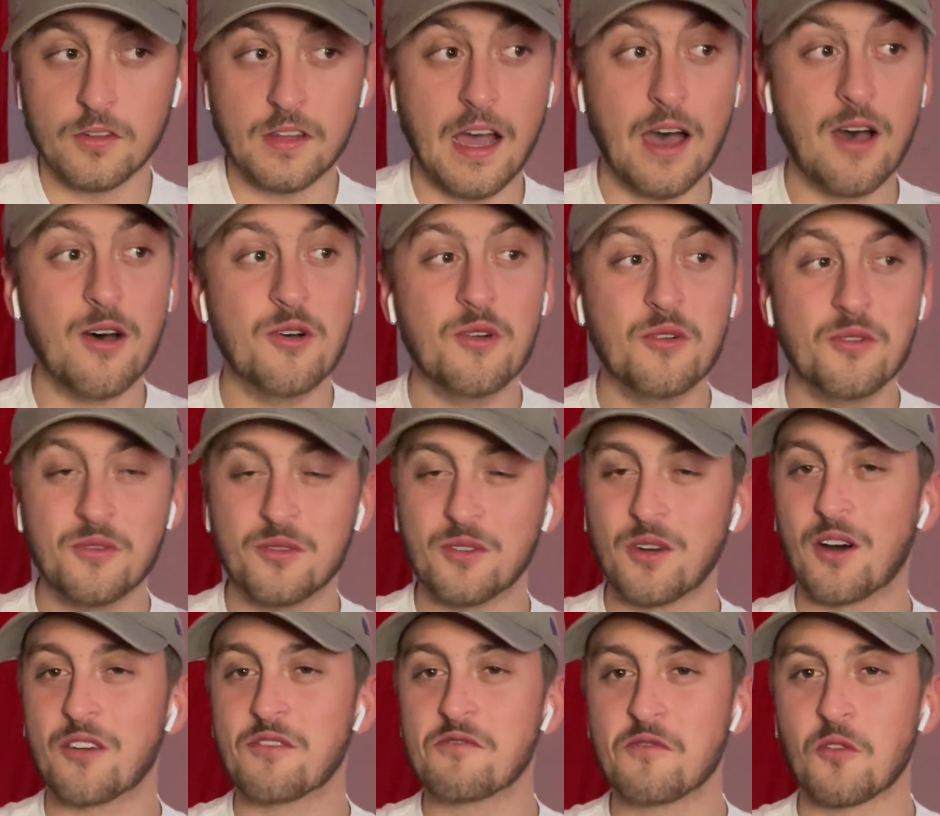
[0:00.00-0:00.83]
Now,
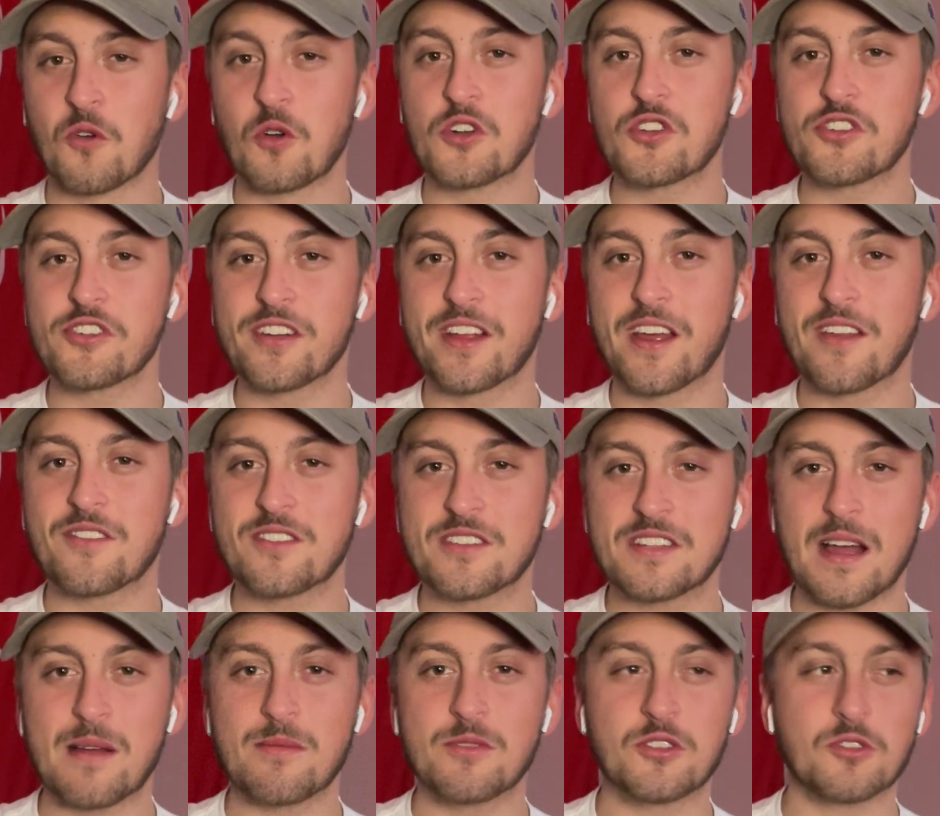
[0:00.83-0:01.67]
unfortunately, at the
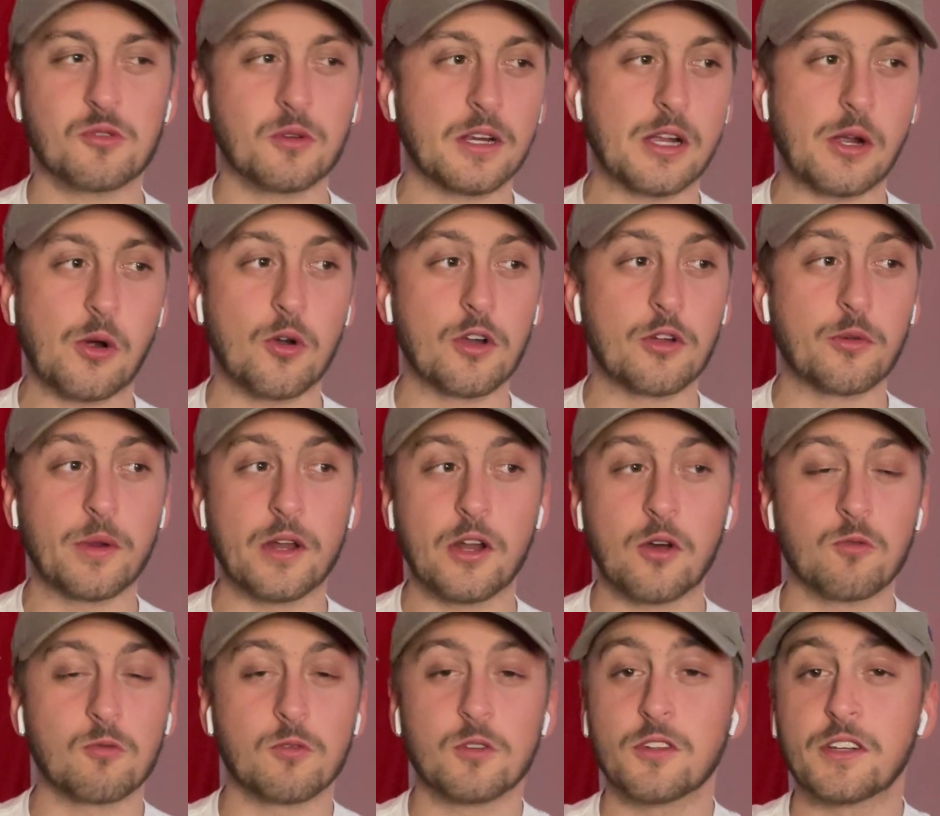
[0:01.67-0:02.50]
time of this recording, we
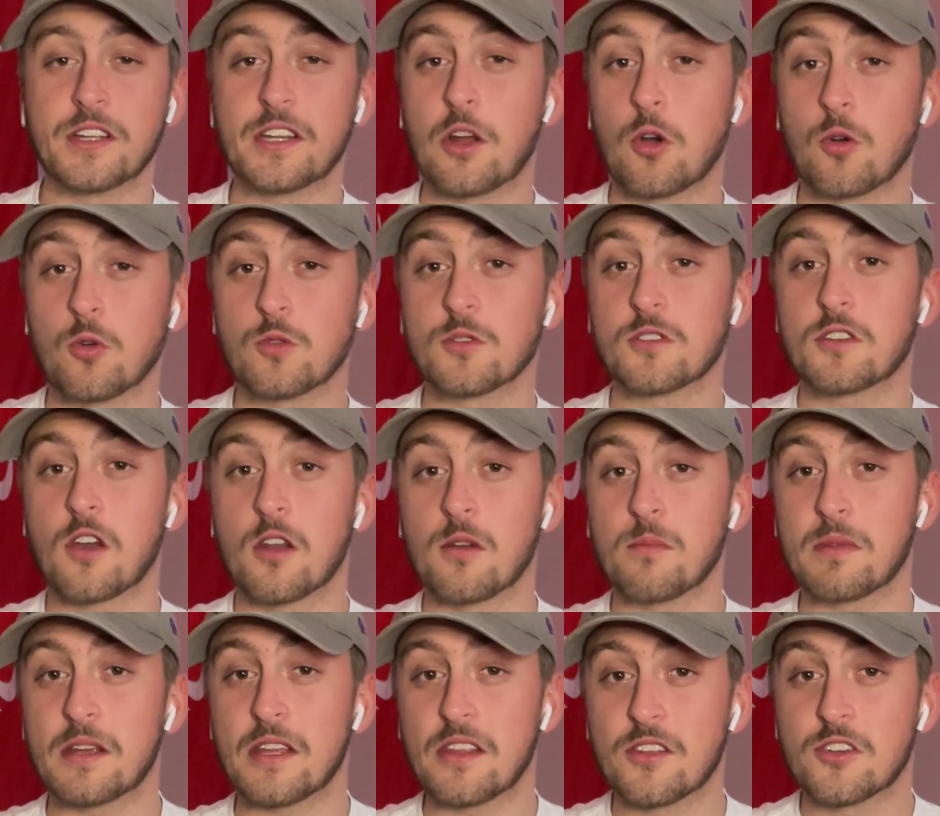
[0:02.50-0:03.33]
don't really know who's going
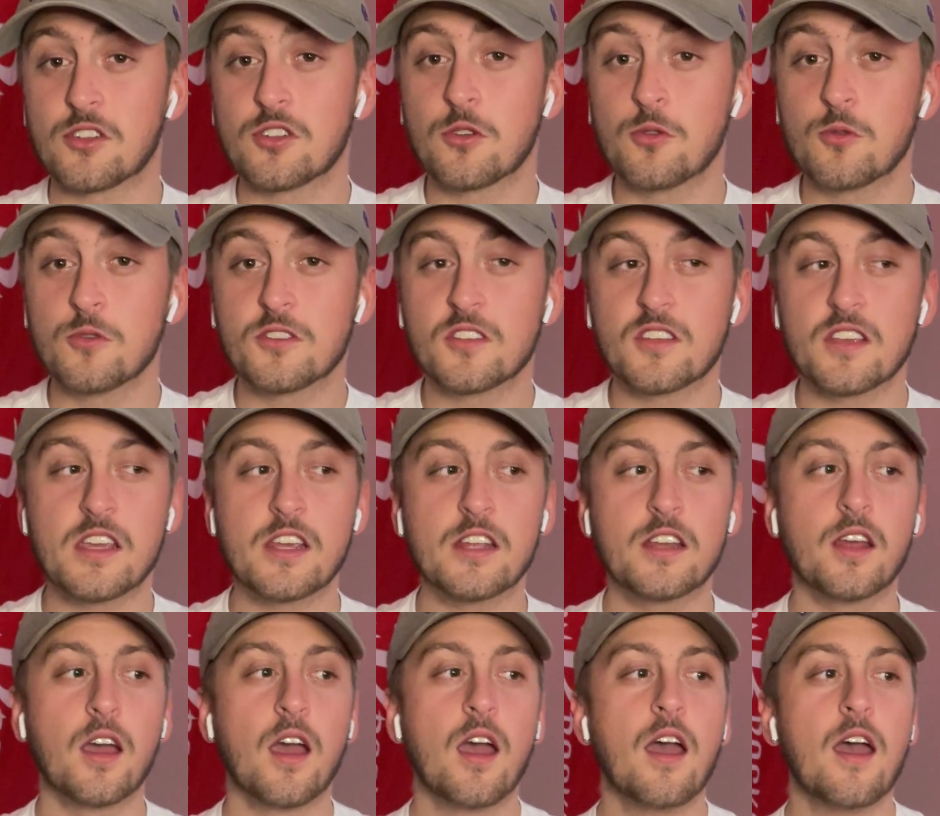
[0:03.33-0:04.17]
to be the two
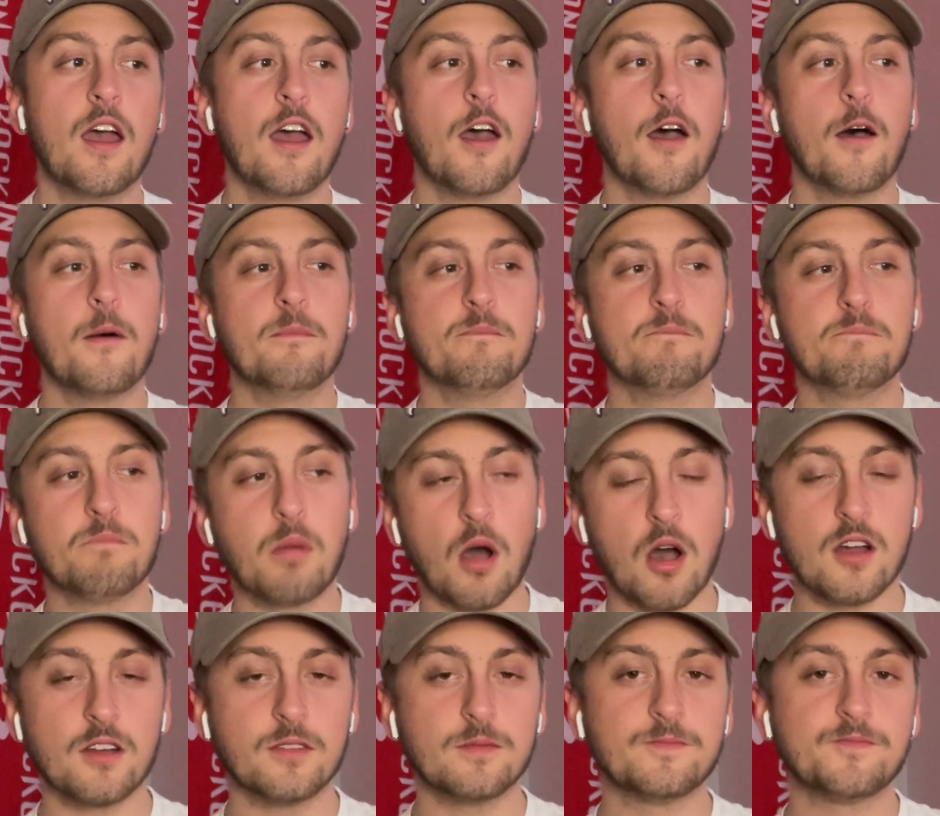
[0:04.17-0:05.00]
seed,
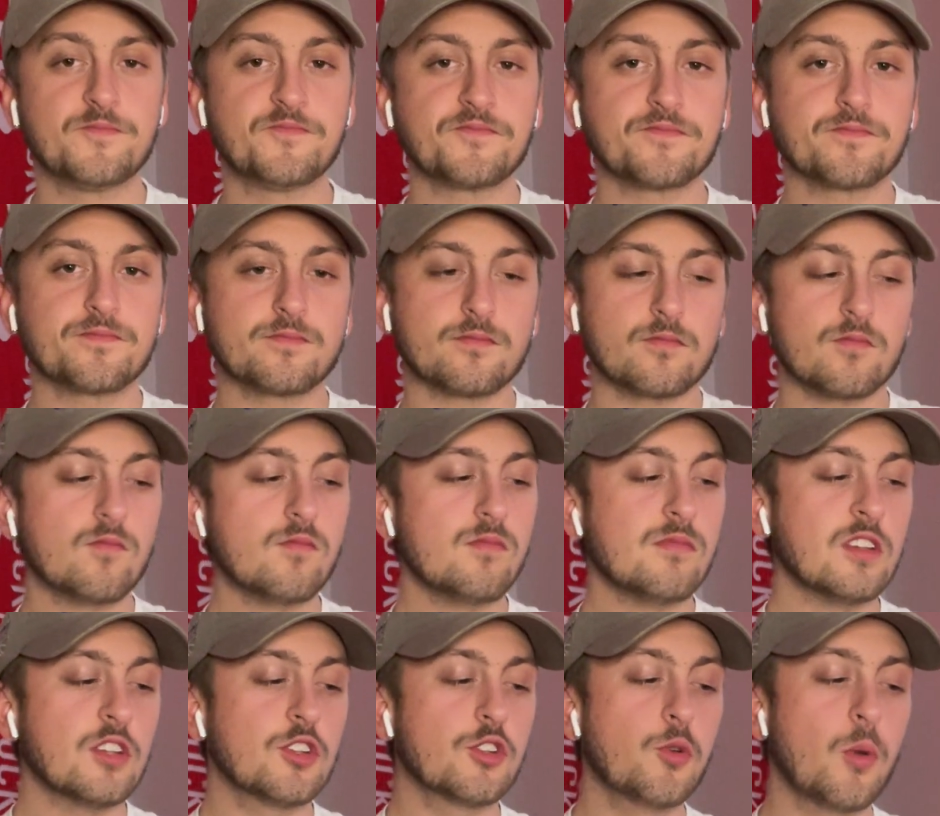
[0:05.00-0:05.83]
but
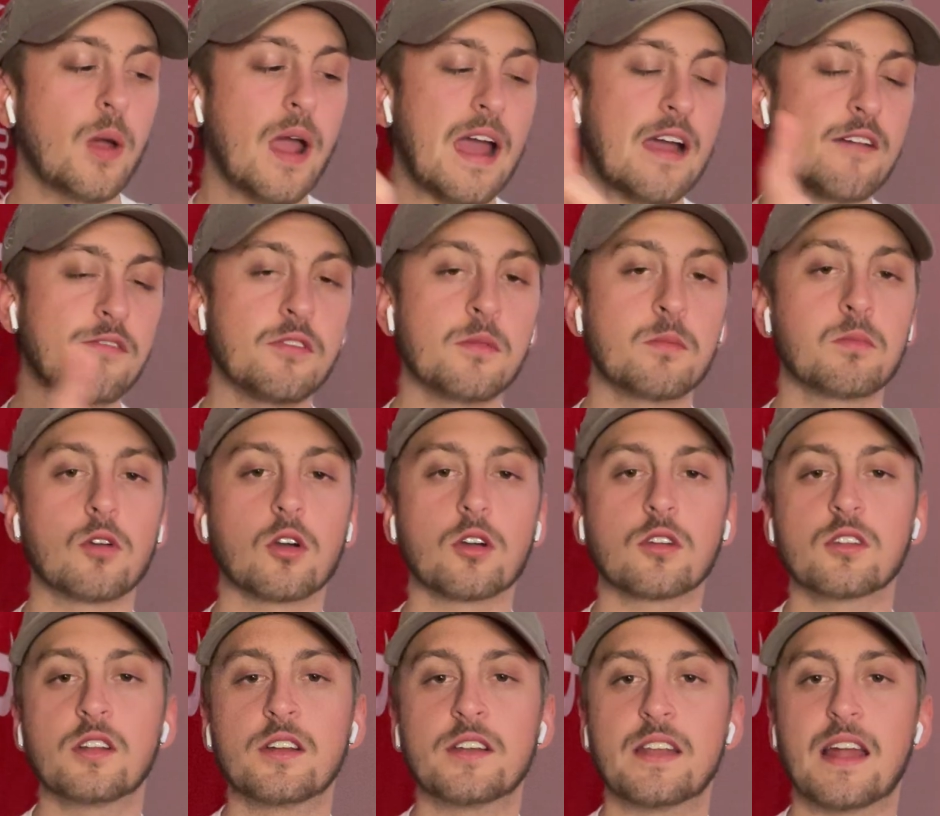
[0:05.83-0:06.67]
you have the
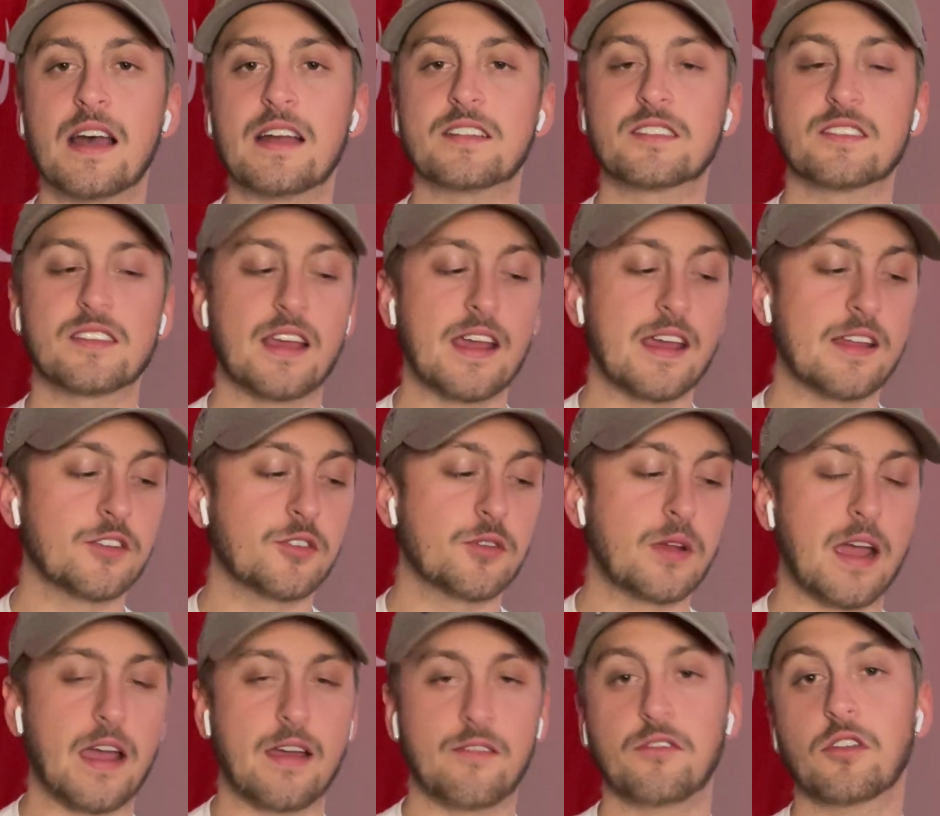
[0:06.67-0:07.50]
Brooklyn Nets and
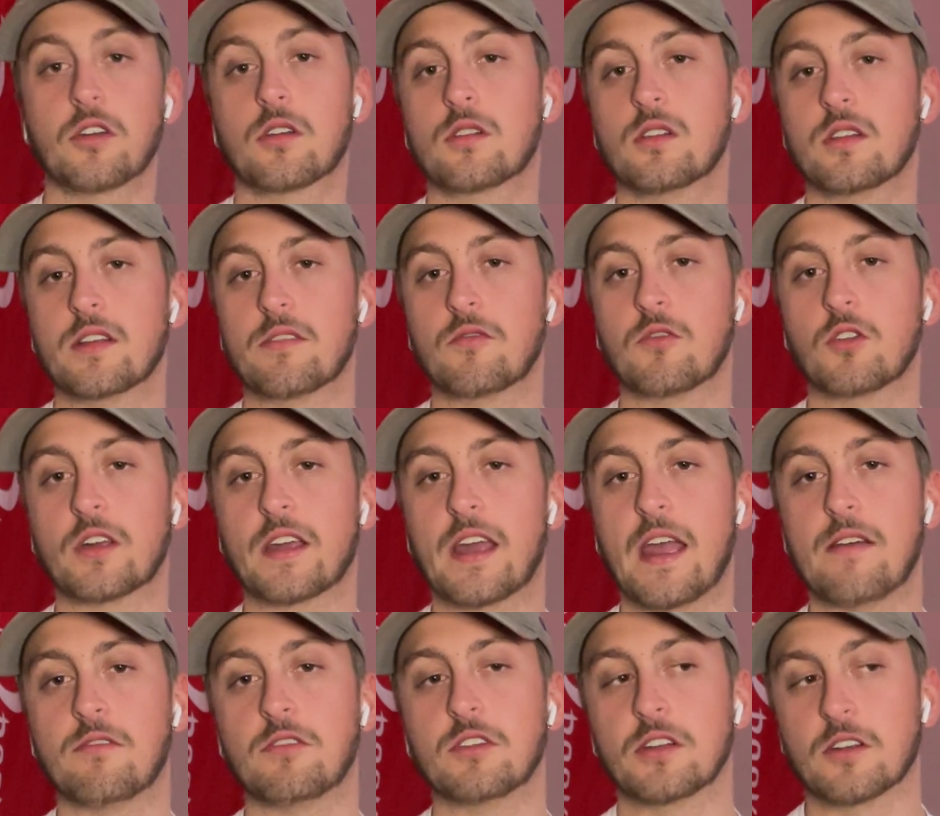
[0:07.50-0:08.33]
you have the Cleveland
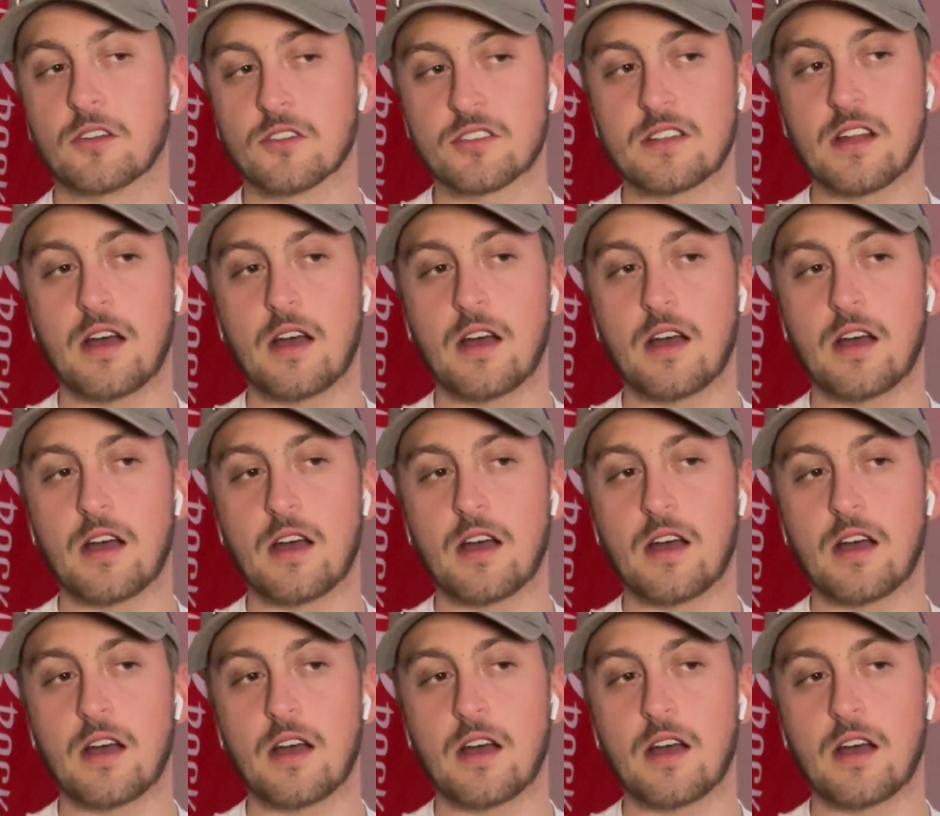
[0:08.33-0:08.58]
Cavaliers.